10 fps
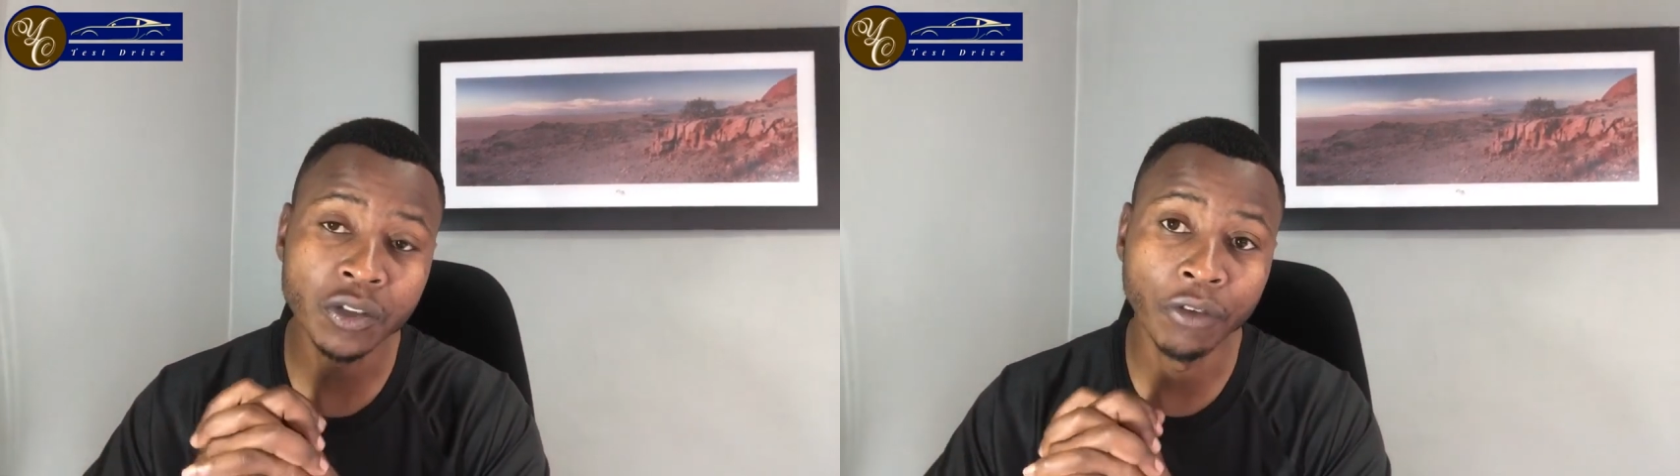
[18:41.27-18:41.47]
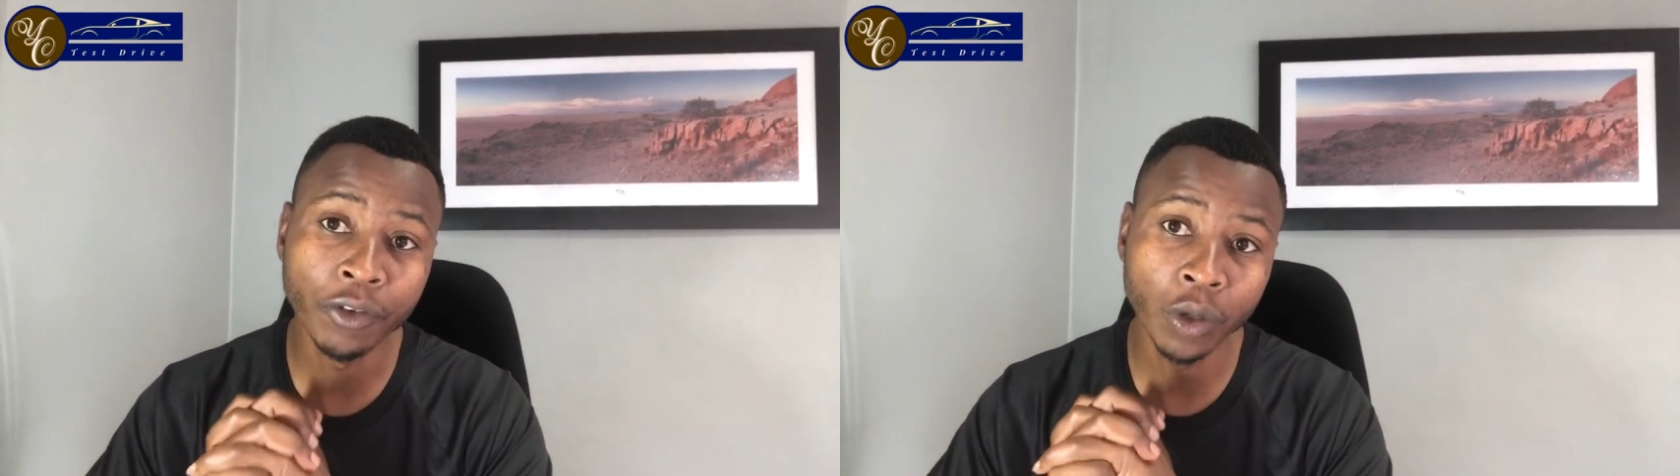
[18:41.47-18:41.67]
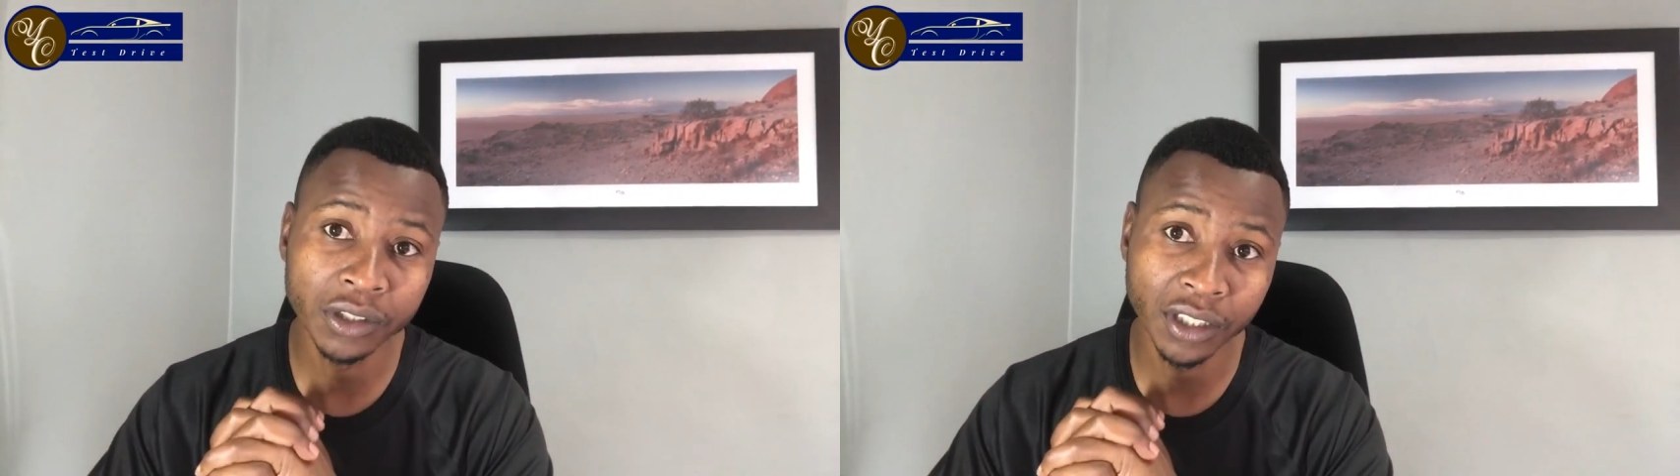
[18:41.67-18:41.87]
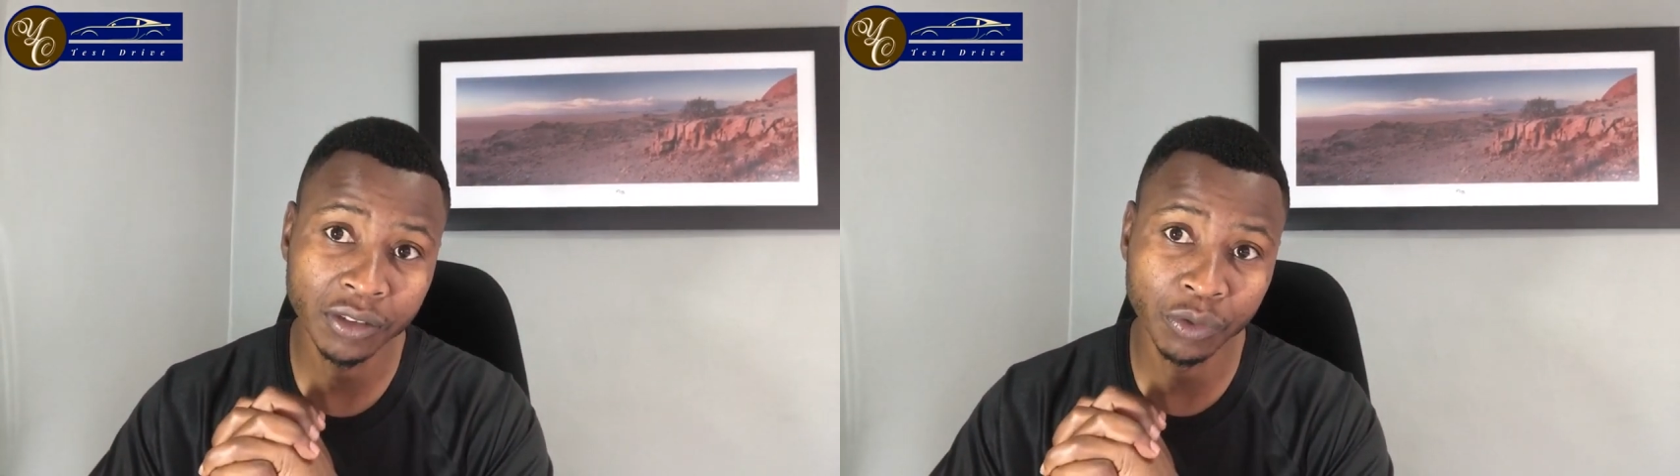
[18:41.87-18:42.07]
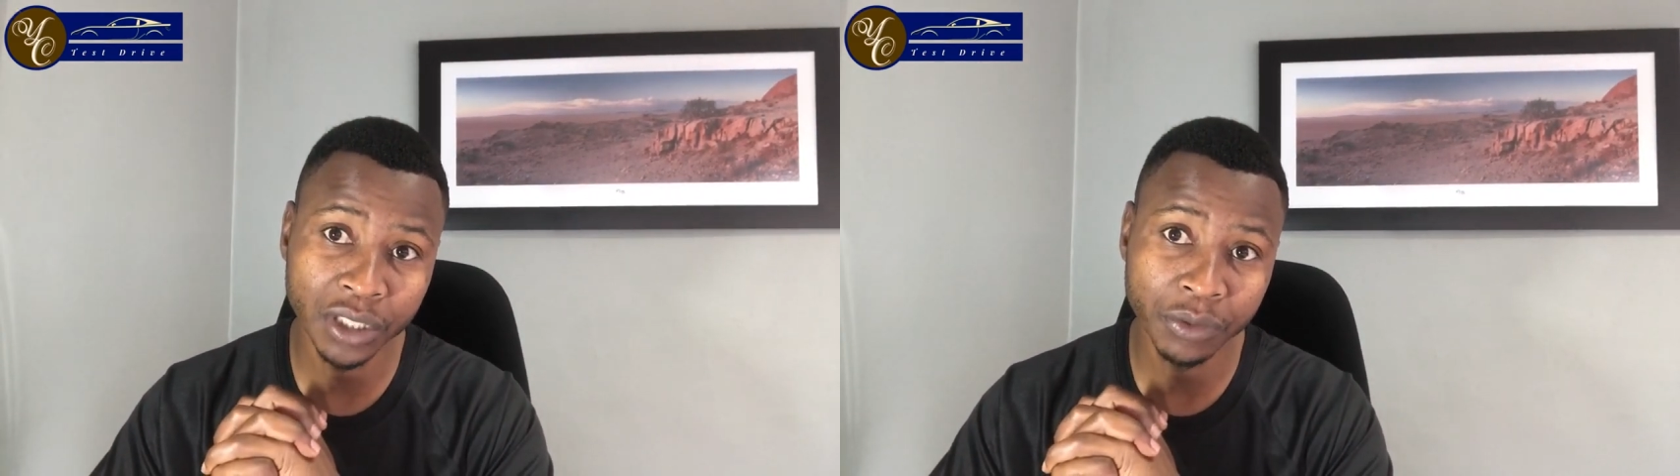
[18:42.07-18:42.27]
of
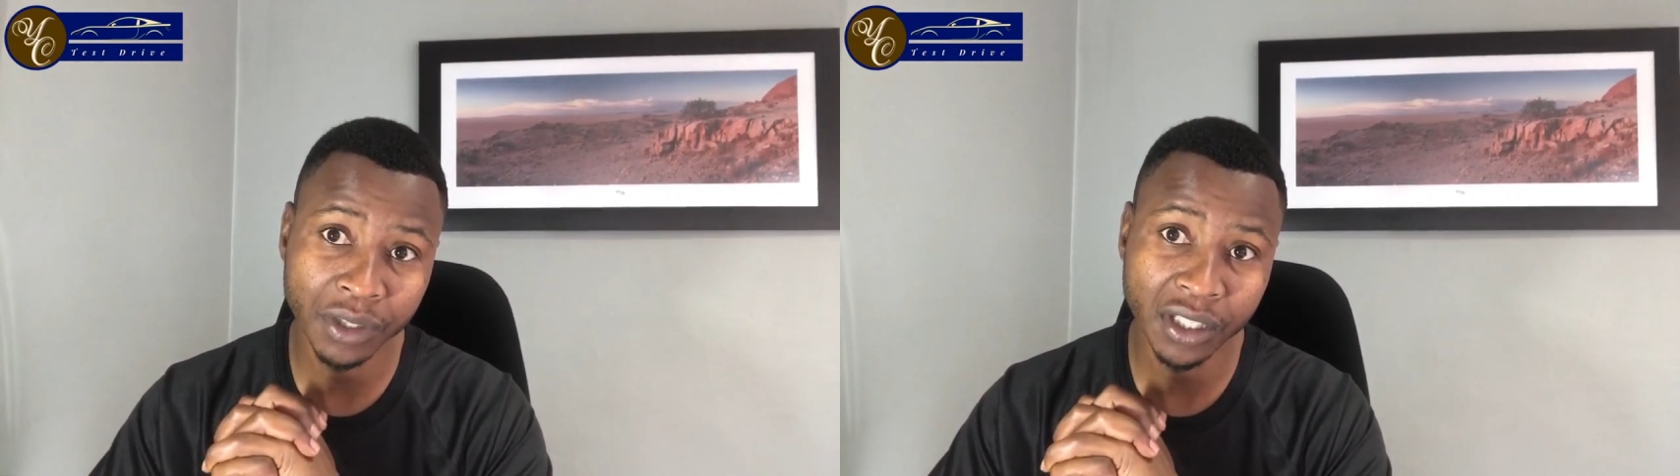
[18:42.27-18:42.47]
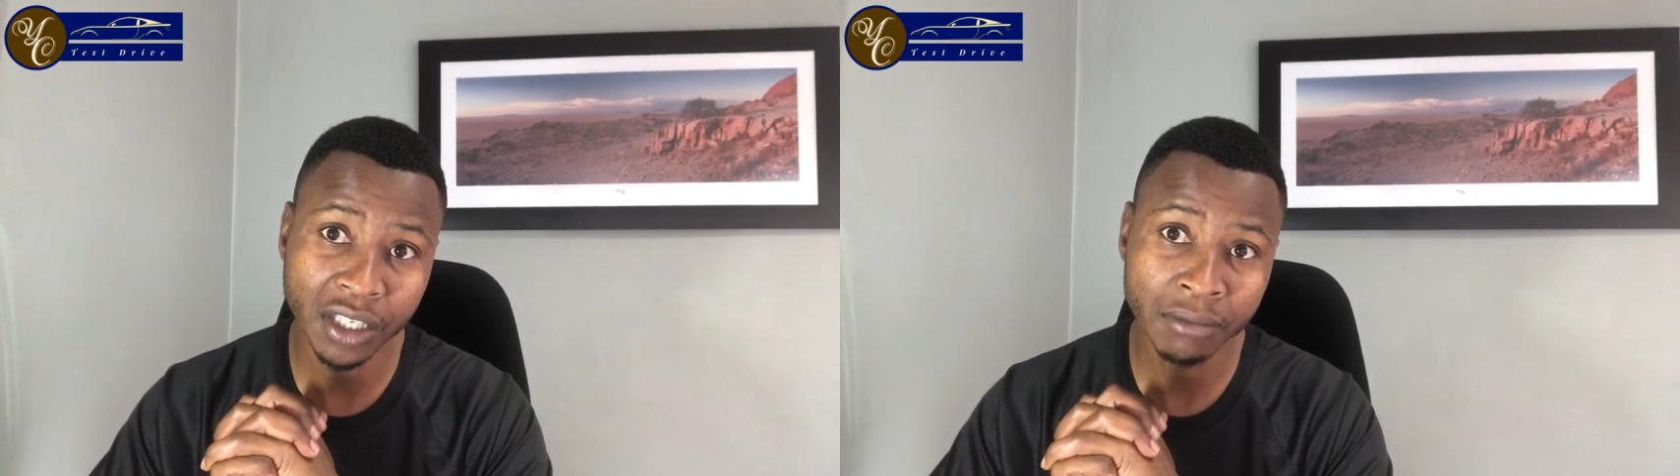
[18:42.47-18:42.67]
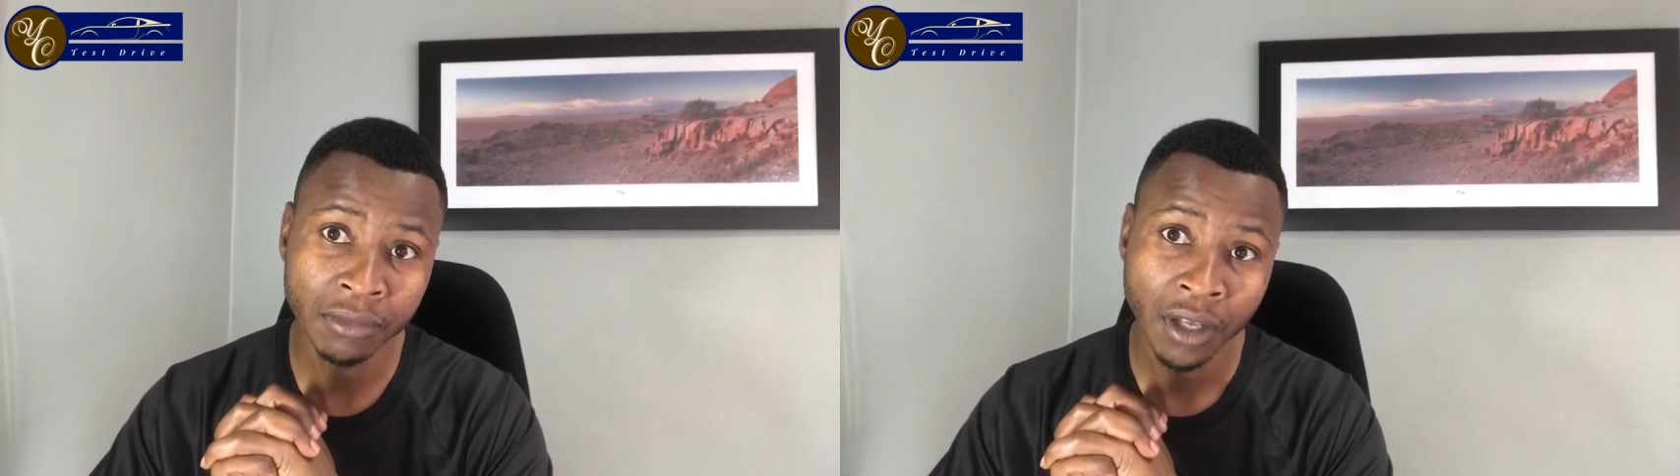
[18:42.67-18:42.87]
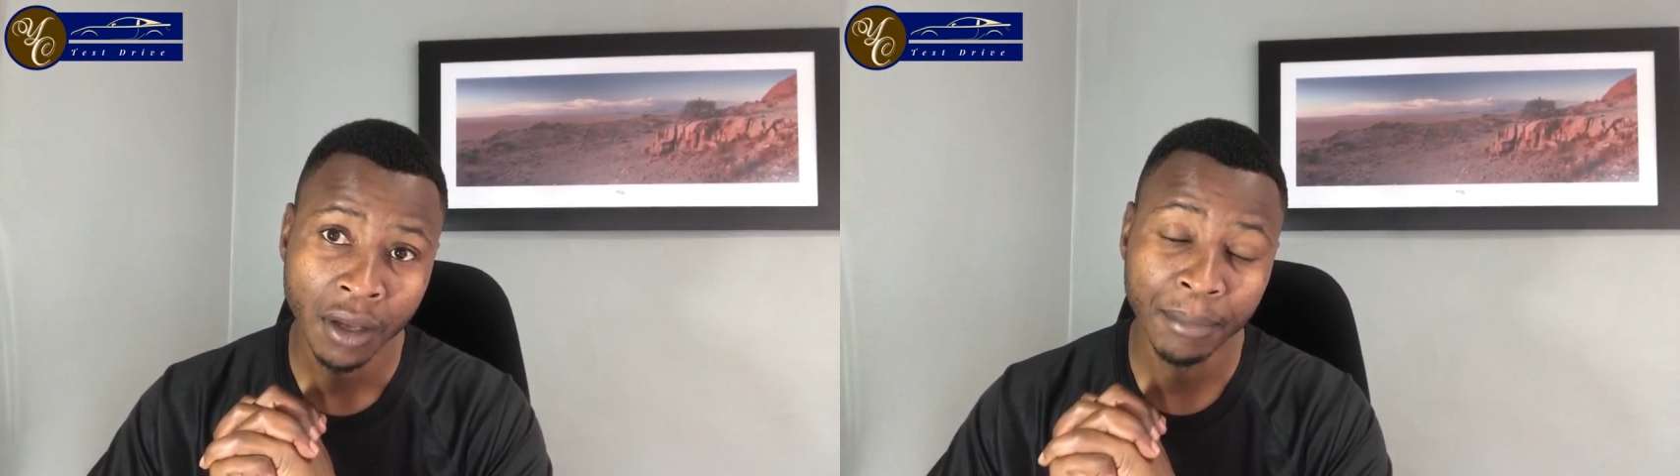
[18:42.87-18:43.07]
content really with him,